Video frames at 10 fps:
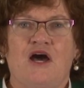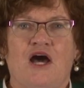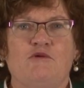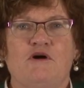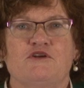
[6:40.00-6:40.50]

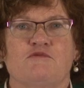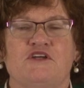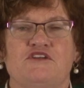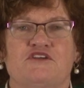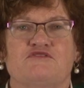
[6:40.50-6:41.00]
I want to
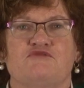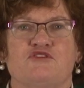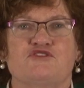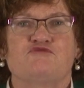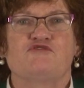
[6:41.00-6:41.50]
read this
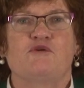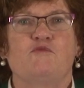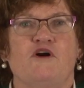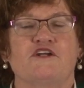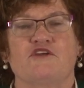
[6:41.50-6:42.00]
verse from
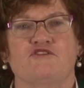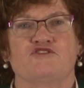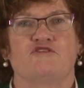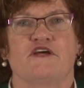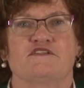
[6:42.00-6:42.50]
one other
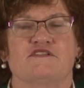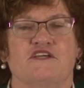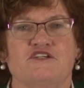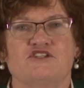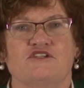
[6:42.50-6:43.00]

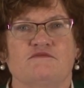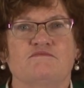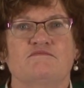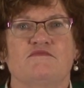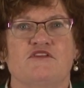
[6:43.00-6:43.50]
translation,
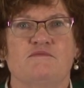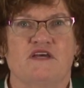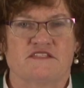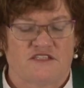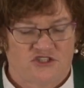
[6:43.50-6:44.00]
the
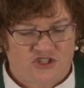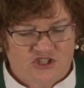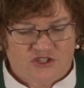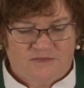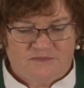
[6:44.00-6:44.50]

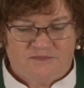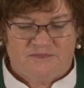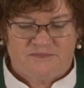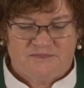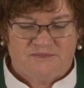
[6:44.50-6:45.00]
Message.
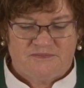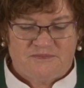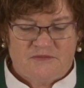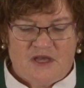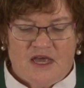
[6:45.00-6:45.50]

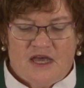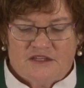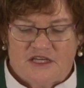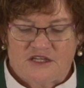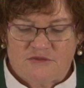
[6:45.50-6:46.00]

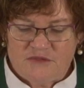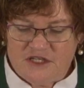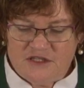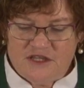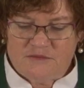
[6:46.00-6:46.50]
They
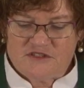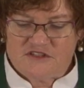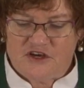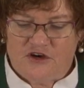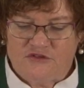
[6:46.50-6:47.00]
committed
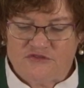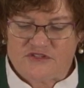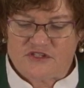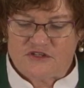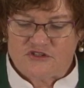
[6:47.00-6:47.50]

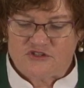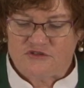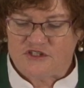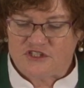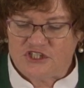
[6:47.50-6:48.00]
themselves to
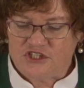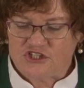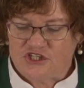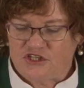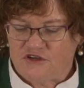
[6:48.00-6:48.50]
the
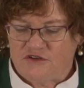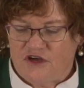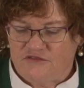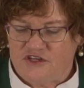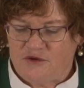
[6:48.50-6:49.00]
teaching
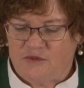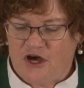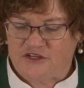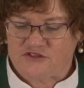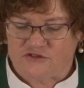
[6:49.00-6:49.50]
of the
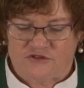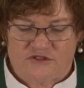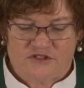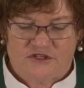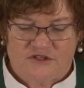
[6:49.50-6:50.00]

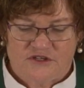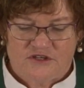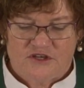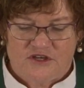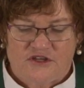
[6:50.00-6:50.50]
apostles,
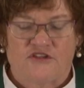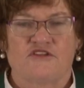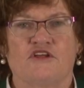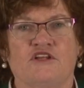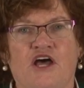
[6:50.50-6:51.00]

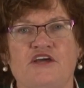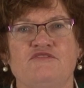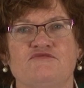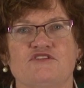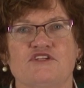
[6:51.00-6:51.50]
the
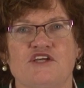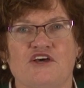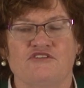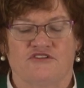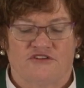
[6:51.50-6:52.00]
life
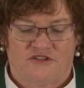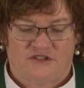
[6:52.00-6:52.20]
together,